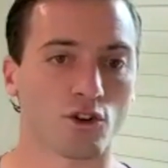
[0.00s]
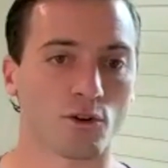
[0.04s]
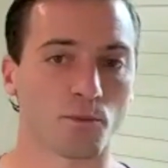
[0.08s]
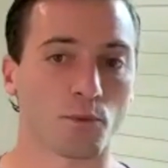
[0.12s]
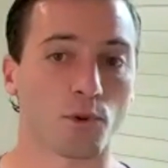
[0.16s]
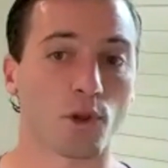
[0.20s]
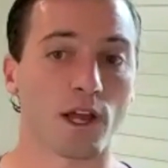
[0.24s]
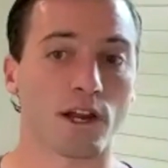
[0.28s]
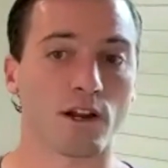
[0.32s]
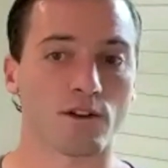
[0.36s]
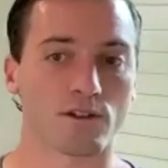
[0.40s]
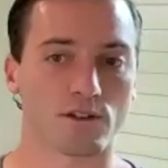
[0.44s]

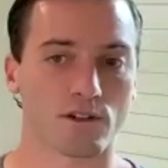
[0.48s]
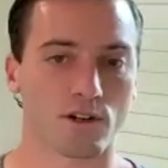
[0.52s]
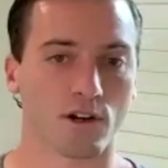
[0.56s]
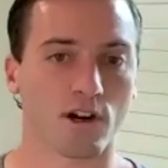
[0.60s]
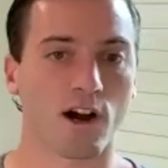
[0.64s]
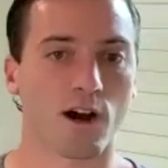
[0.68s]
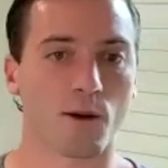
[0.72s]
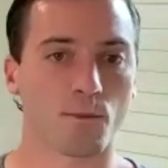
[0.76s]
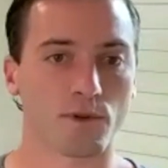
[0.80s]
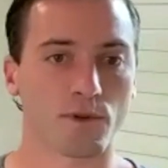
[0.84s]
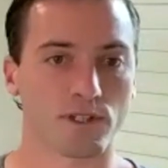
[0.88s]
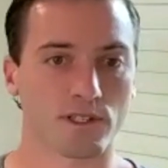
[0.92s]
players are
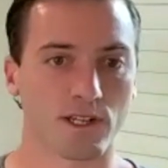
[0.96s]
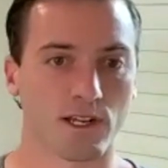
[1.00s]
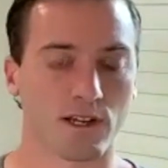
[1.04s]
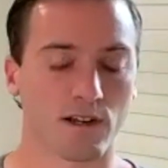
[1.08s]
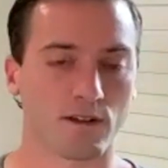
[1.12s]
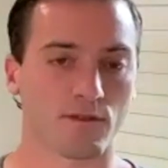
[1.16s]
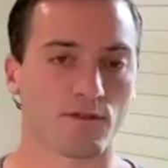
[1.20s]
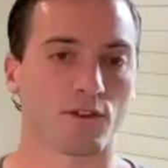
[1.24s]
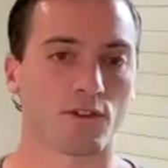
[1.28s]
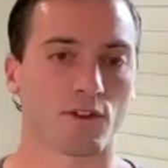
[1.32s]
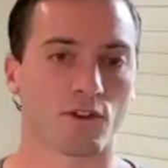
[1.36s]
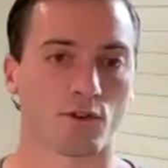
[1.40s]

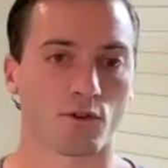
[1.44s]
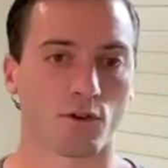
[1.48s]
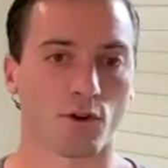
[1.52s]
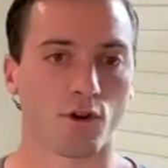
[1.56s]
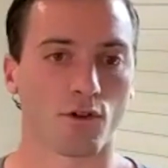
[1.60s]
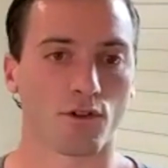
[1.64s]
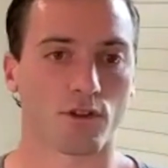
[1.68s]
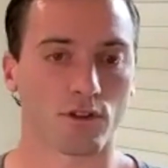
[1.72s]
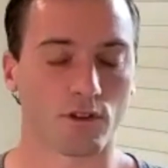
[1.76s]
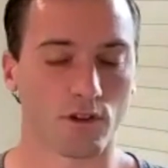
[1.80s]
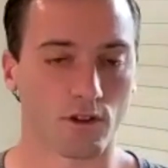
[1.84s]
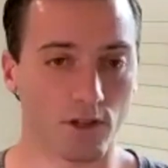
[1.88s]
compensated for the
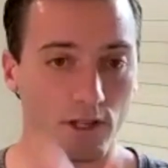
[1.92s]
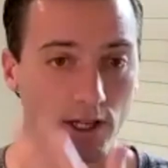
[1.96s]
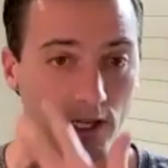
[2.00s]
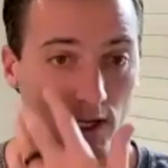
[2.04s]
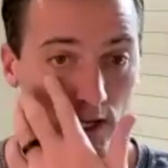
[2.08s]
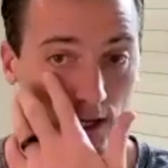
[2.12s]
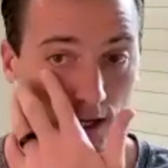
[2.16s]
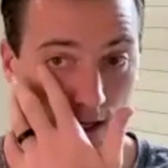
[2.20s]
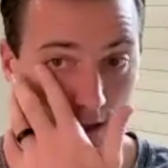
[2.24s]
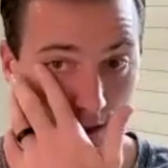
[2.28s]
growth in the league,